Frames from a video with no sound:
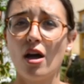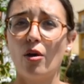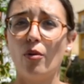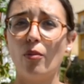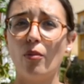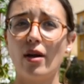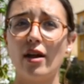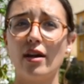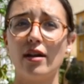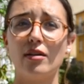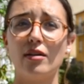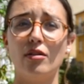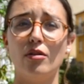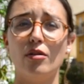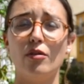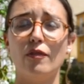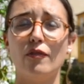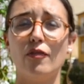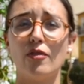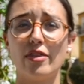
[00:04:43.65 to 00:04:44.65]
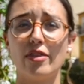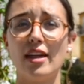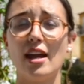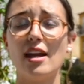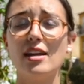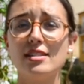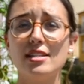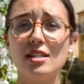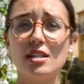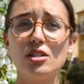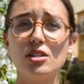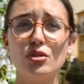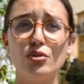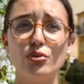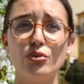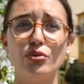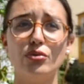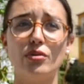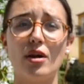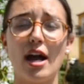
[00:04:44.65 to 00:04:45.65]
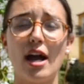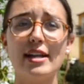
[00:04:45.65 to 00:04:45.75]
where for the idea to